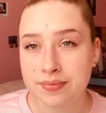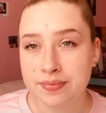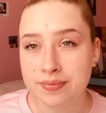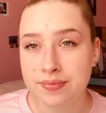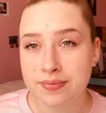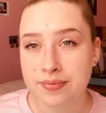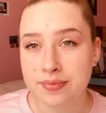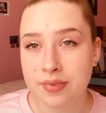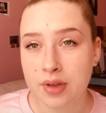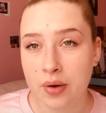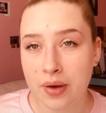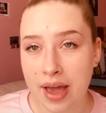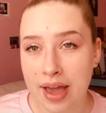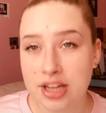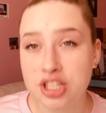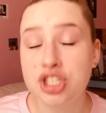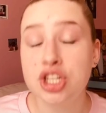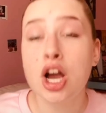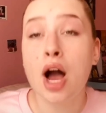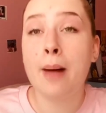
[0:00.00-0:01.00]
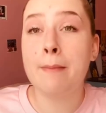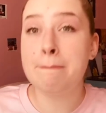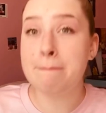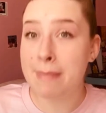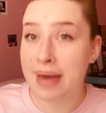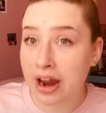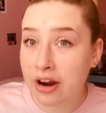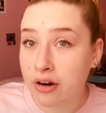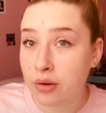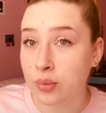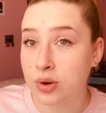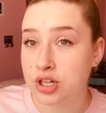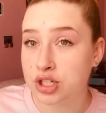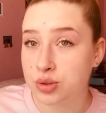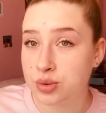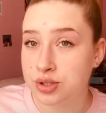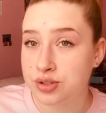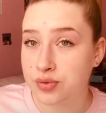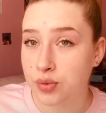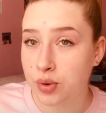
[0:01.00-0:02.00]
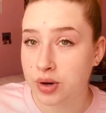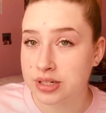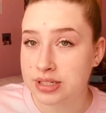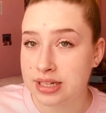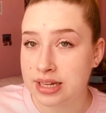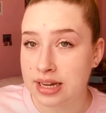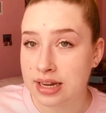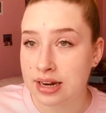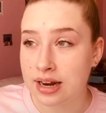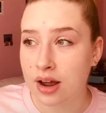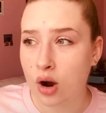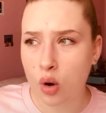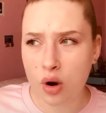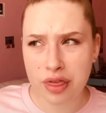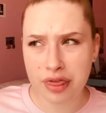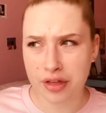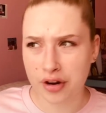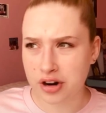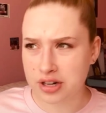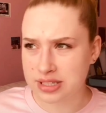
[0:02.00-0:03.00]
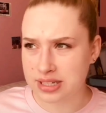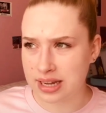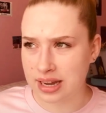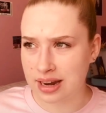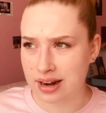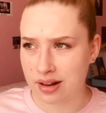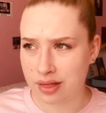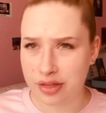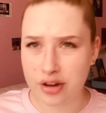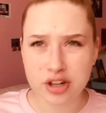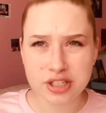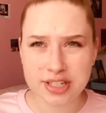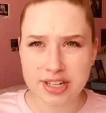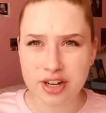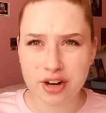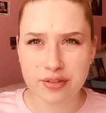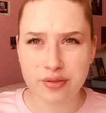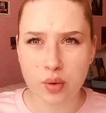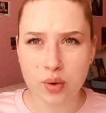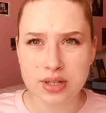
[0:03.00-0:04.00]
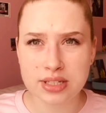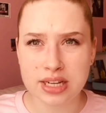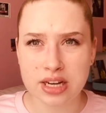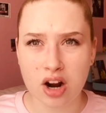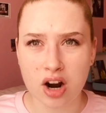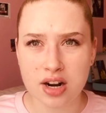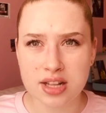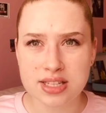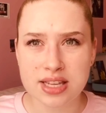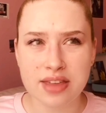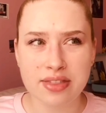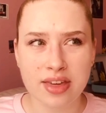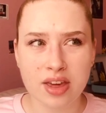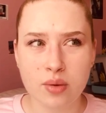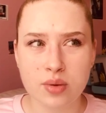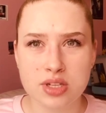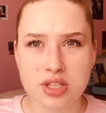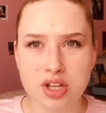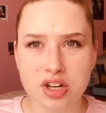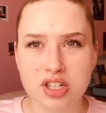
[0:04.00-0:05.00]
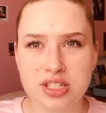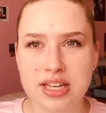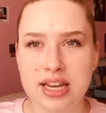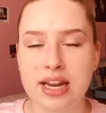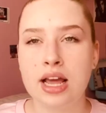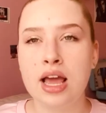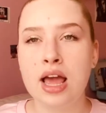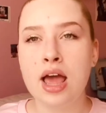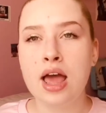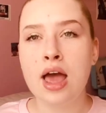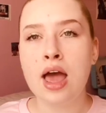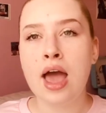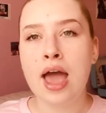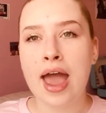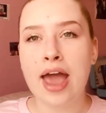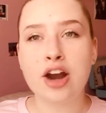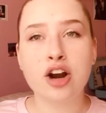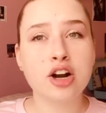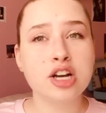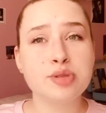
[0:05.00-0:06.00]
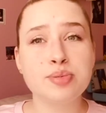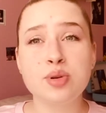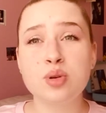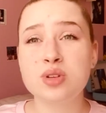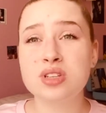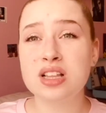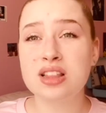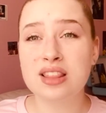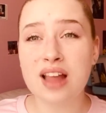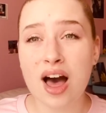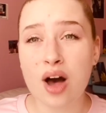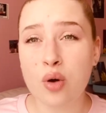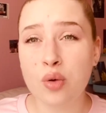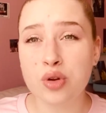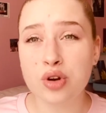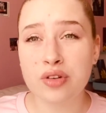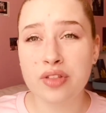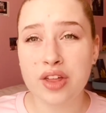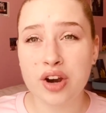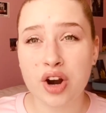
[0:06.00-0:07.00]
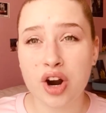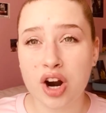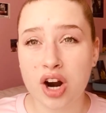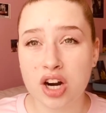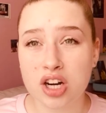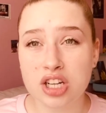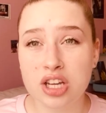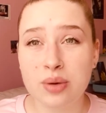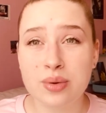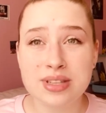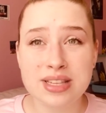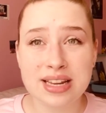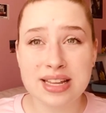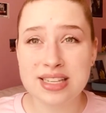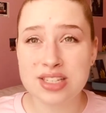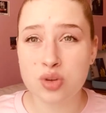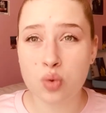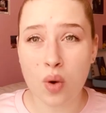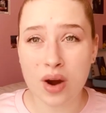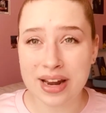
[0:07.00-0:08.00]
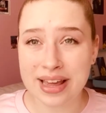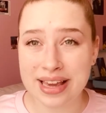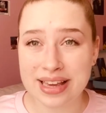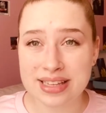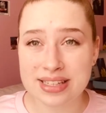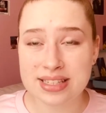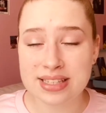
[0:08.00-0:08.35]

Okay, she got married when she was 14 or 13. 13 or 14, honestly, I think it was 13. And her husband was a lot older than her. He was in his 20s.